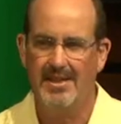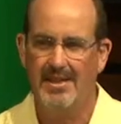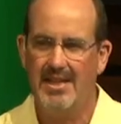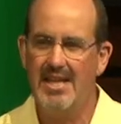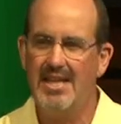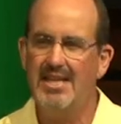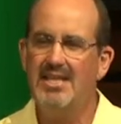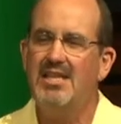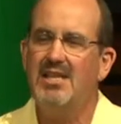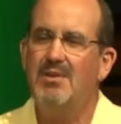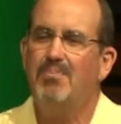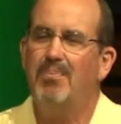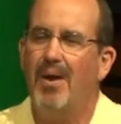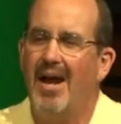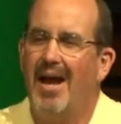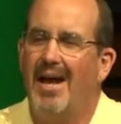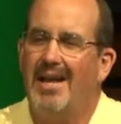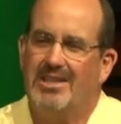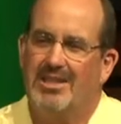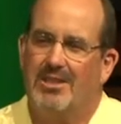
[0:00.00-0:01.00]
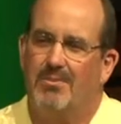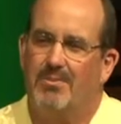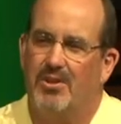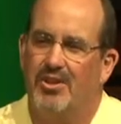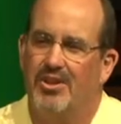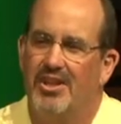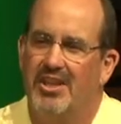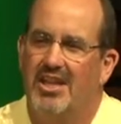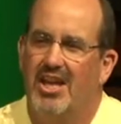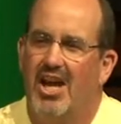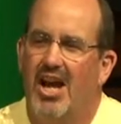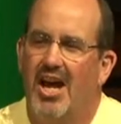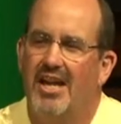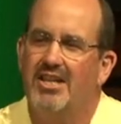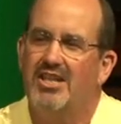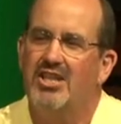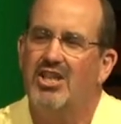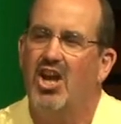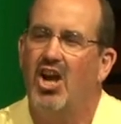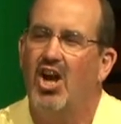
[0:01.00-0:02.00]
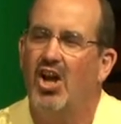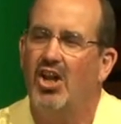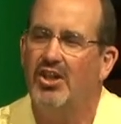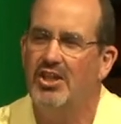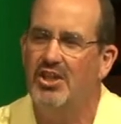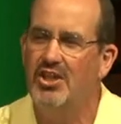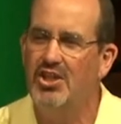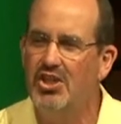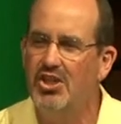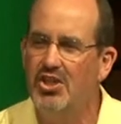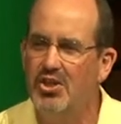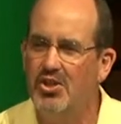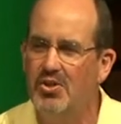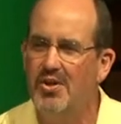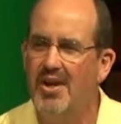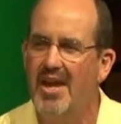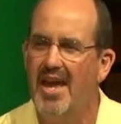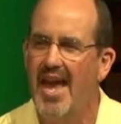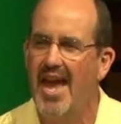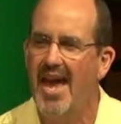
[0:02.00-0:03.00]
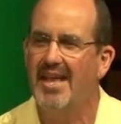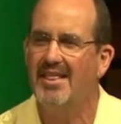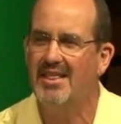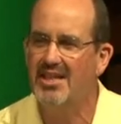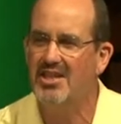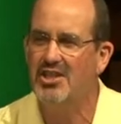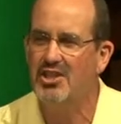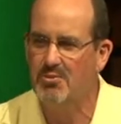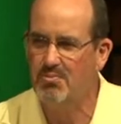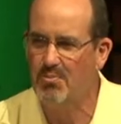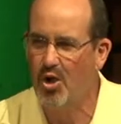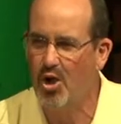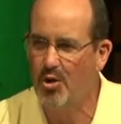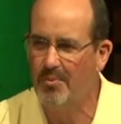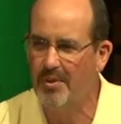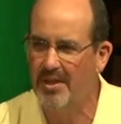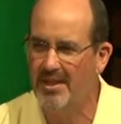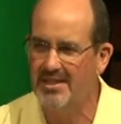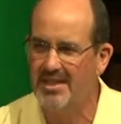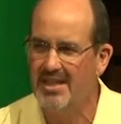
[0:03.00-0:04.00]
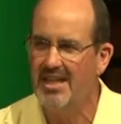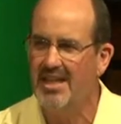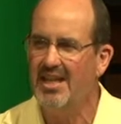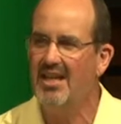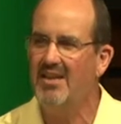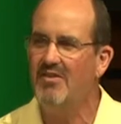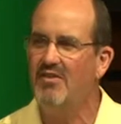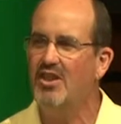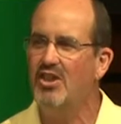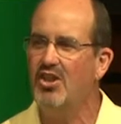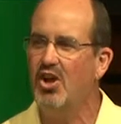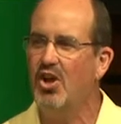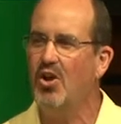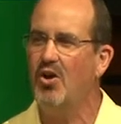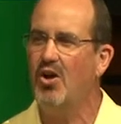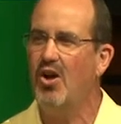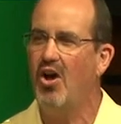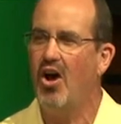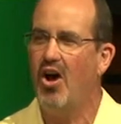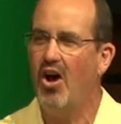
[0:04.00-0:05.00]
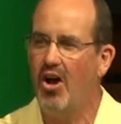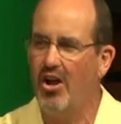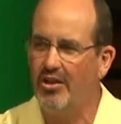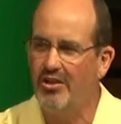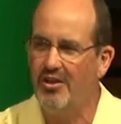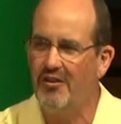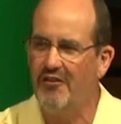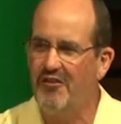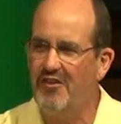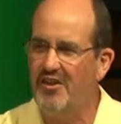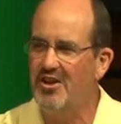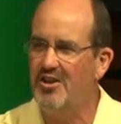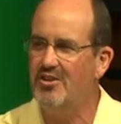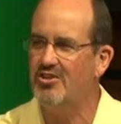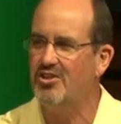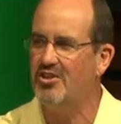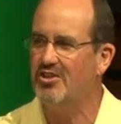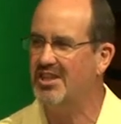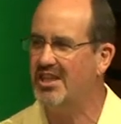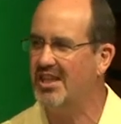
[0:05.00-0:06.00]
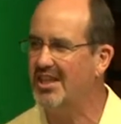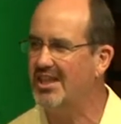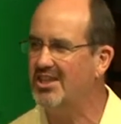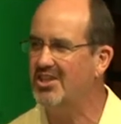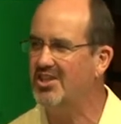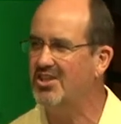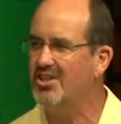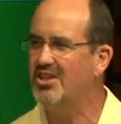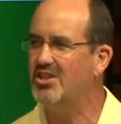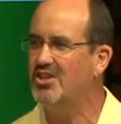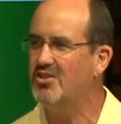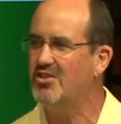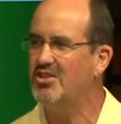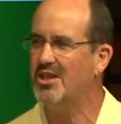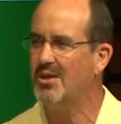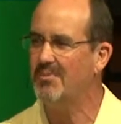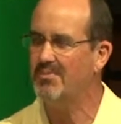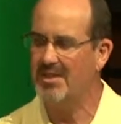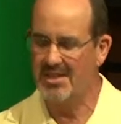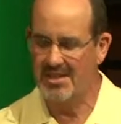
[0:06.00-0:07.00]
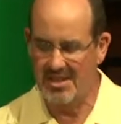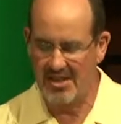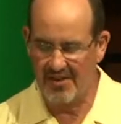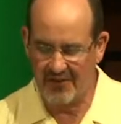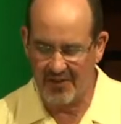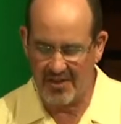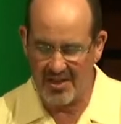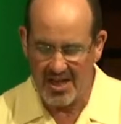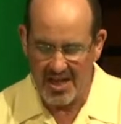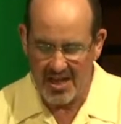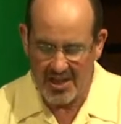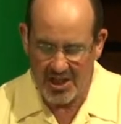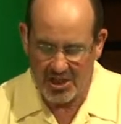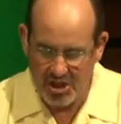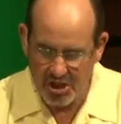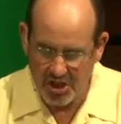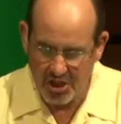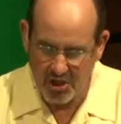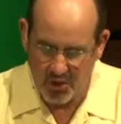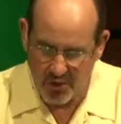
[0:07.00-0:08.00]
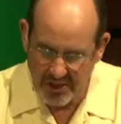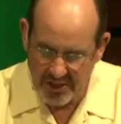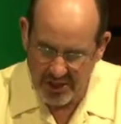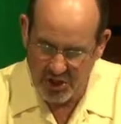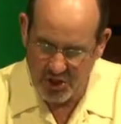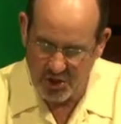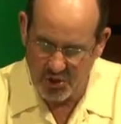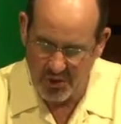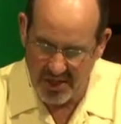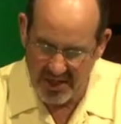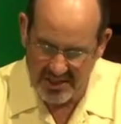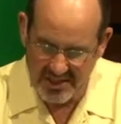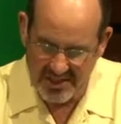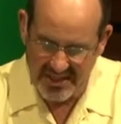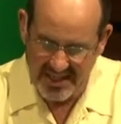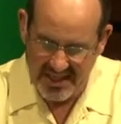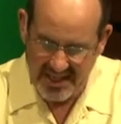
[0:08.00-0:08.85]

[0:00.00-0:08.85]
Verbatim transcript: Is it possible that God is calling you at this moment, even though all your fears are telling you to do something different, that you're going to trust